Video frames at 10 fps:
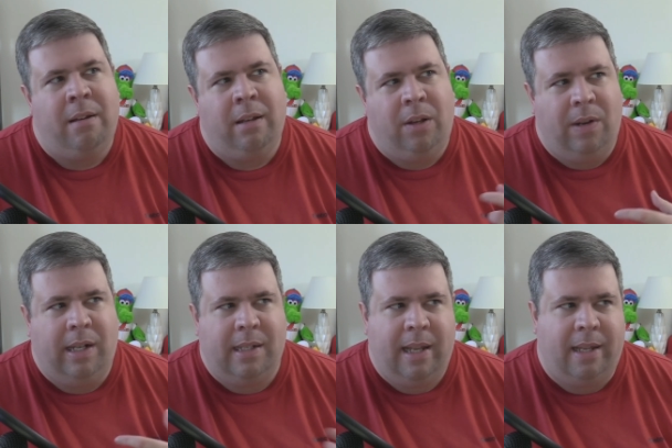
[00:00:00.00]
you need
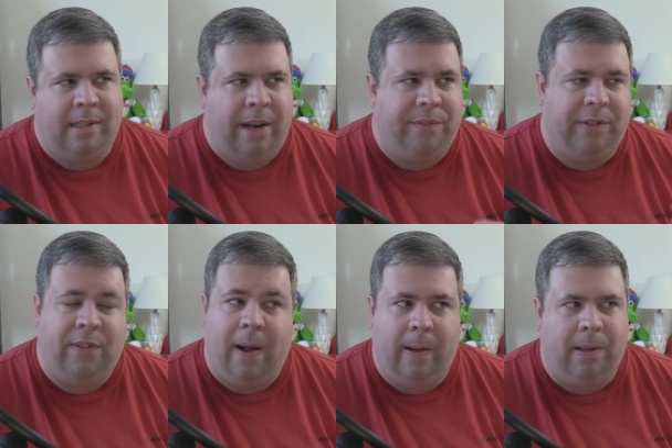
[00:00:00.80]
to test every
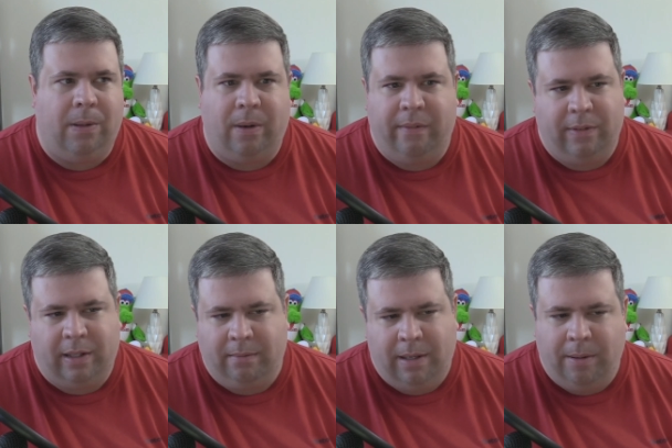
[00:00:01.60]
file or every
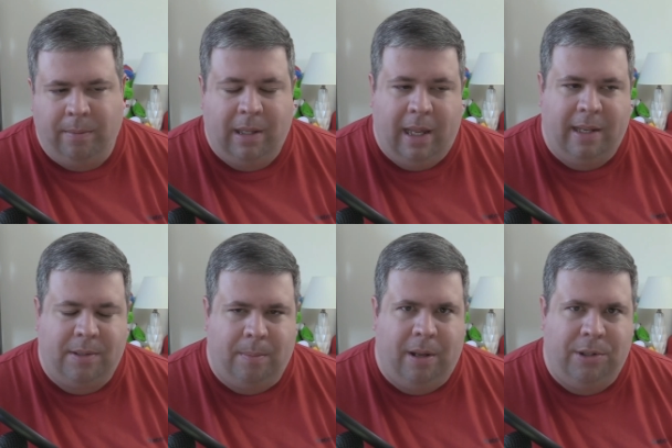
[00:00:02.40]
class
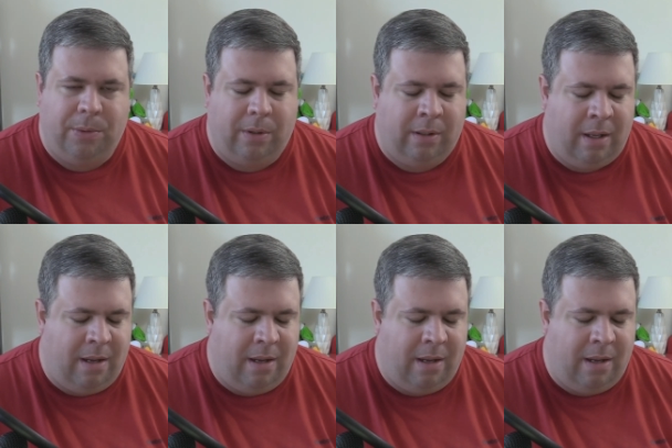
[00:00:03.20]
or module,